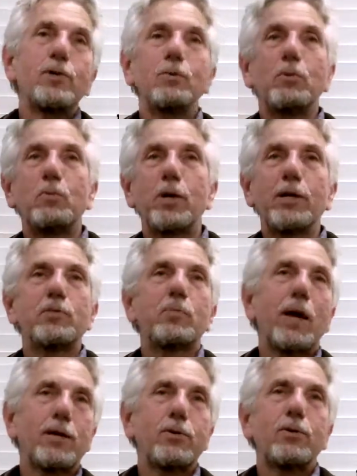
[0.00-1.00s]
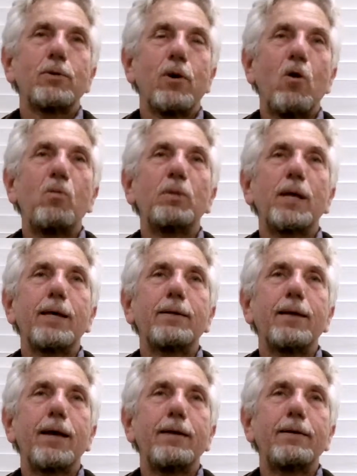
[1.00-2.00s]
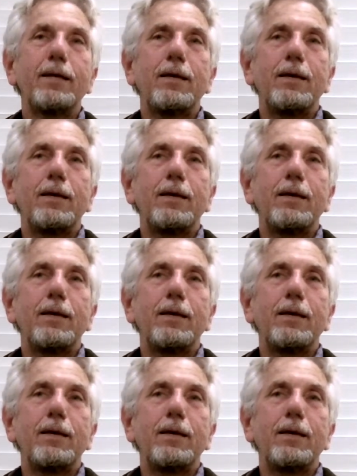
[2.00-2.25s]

that will bring us back to the homeland, and,